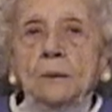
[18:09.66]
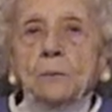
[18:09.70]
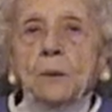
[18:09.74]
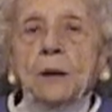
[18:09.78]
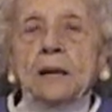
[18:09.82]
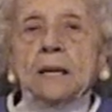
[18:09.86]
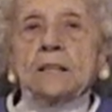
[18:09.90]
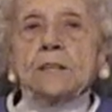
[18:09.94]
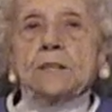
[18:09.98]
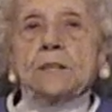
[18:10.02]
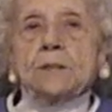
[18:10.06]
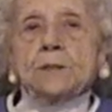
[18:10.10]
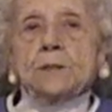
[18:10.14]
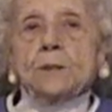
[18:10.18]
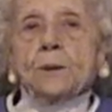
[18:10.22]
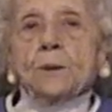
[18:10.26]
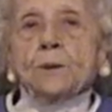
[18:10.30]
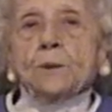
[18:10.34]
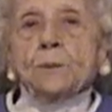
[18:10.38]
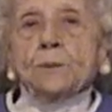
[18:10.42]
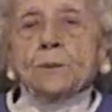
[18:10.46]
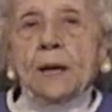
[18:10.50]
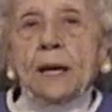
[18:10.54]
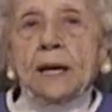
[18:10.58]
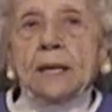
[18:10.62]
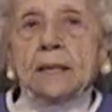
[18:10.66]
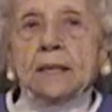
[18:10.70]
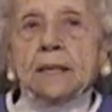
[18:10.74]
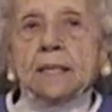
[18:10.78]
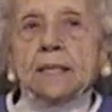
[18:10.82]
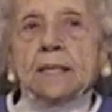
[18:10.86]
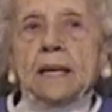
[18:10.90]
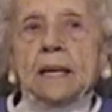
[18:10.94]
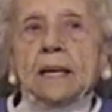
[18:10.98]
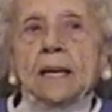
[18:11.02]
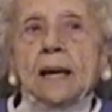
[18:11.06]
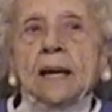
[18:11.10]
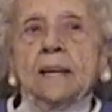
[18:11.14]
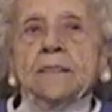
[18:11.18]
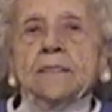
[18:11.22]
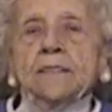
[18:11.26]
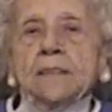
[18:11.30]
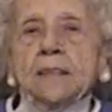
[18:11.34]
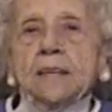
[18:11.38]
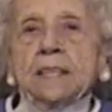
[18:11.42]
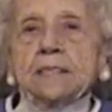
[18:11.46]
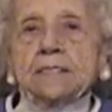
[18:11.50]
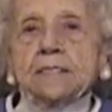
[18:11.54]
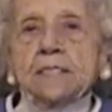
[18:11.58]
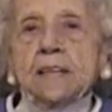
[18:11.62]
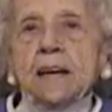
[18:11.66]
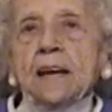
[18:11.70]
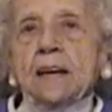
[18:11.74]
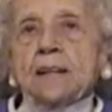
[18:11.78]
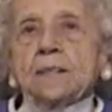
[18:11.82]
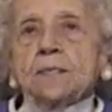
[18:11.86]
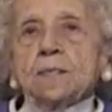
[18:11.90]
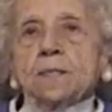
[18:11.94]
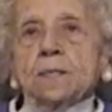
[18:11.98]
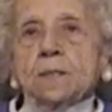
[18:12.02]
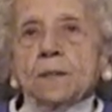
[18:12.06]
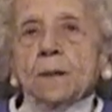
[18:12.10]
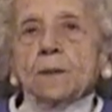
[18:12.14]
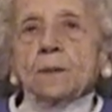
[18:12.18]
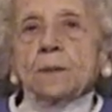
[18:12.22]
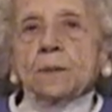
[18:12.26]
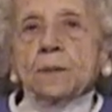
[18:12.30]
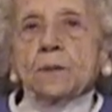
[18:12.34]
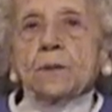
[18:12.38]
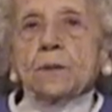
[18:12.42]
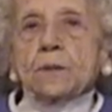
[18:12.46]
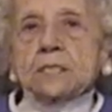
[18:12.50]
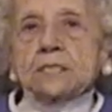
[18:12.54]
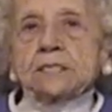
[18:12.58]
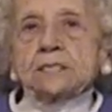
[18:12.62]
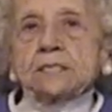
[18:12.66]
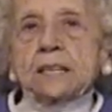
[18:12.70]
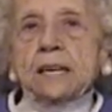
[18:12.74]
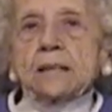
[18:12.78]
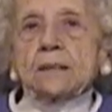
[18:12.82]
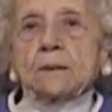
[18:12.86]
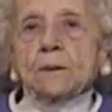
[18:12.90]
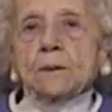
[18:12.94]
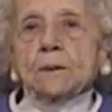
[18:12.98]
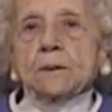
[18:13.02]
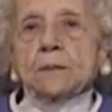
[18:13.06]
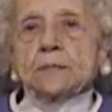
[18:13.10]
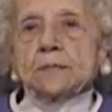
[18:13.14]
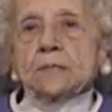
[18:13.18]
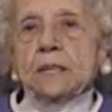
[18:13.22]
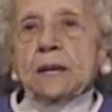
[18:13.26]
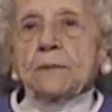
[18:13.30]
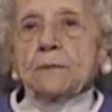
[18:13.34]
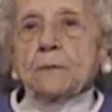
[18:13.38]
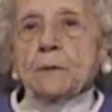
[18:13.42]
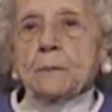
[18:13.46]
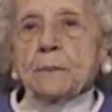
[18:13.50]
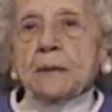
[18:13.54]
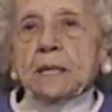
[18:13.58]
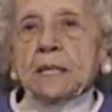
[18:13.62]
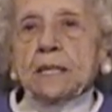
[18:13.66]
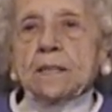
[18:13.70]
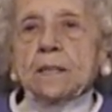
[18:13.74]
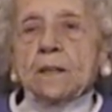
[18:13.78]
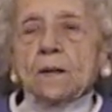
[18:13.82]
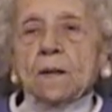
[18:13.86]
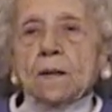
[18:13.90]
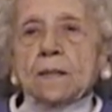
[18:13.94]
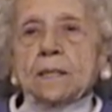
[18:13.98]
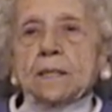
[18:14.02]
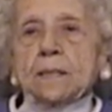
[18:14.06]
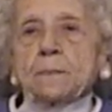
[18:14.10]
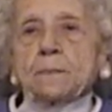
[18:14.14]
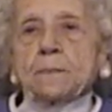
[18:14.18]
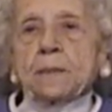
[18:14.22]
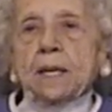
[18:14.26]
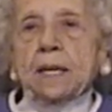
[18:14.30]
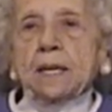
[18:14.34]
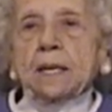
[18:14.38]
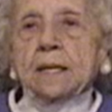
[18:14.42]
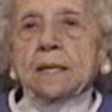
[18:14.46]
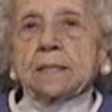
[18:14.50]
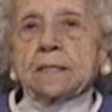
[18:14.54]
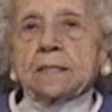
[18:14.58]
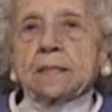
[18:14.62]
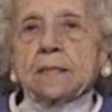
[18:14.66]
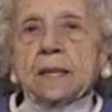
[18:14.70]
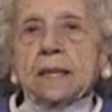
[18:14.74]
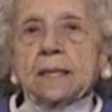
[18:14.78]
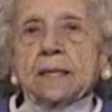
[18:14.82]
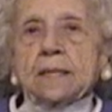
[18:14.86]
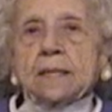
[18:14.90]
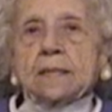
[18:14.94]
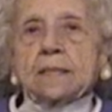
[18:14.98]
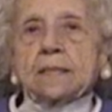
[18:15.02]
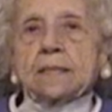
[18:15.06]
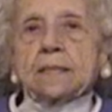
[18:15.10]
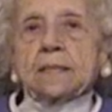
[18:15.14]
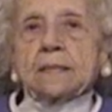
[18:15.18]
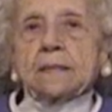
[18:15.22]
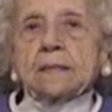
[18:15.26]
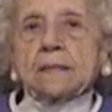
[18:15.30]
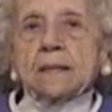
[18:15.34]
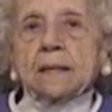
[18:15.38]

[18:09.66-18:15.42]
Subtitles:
Well, you know, I think Dad, and of course everybody called him Dad, and